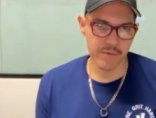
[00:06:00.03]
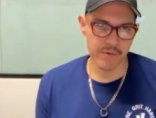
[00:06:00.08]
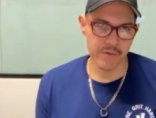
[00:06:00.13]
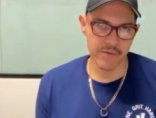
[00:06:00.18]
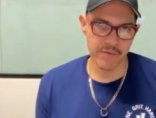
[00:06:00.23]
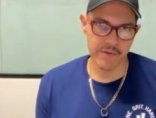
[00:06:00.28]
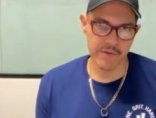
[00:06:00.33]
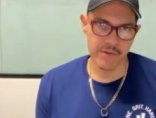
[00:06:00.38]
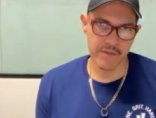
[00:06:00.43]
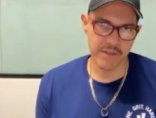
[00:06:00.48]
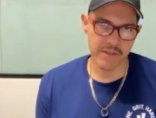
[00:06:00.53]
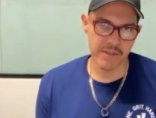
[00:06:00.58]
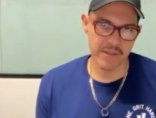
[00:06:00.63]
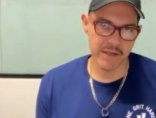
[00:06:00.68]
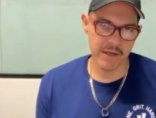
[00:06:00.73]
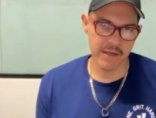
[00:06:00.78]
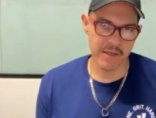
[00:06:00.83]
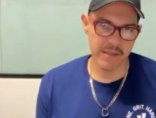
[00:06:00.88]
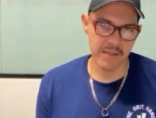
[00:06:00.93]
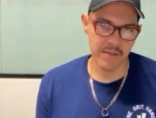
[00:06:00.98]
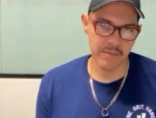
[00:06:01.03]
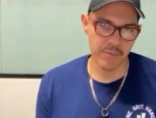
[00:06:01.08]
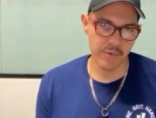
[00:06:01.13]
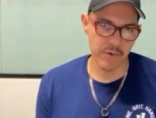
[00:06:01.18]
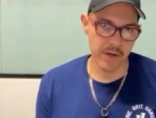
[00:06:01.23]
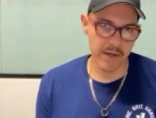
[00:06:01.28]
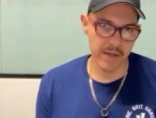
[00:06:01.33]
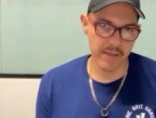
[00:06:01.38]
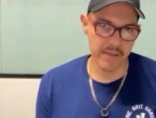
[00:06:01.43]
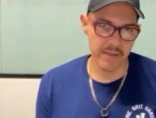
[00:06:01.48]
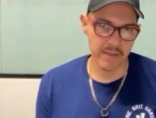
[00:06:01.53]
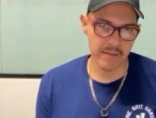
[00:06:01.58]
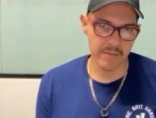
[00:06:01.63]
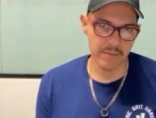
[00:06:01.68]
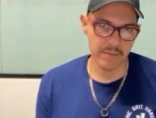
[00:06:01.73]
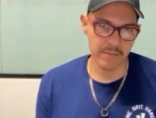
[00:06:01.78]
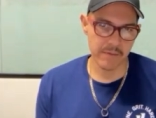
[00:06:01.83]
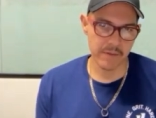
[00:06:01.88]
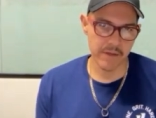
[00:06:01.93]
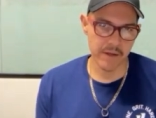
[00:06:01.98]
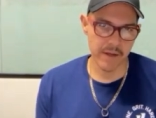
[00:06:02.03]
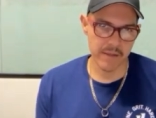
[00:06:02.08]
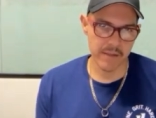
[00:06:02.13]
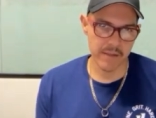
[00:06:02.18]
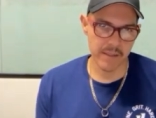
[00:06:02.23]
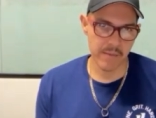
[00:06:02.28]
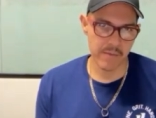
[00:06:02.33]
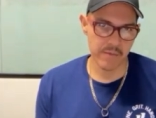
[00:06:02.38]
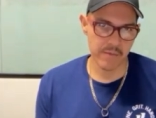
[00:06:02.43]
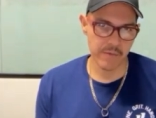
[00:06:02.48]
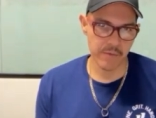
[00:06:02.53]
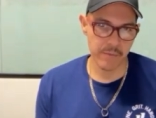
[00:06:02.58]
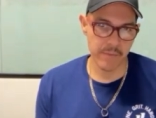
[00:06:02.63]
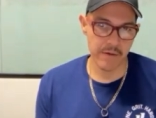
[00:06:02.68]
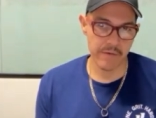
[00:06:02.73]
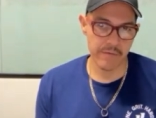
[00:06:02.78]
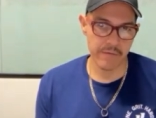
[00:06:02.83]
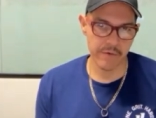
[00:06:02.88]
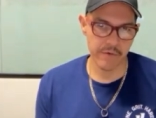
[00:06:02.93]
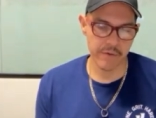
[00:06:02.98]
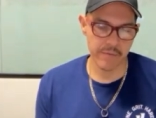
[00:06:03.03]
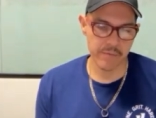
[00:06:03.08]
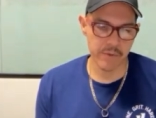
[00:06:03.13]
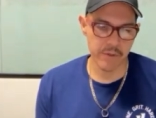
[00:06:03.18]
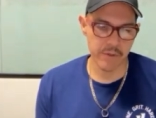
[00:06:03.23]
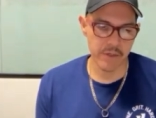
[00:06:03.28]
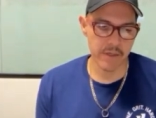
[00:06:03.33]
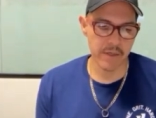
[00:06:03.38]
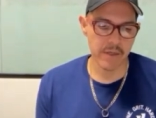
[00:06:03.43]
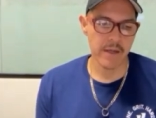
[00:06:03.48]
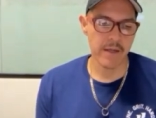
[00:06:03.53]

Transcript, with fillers: for success, the price, the, the concepts from my first book.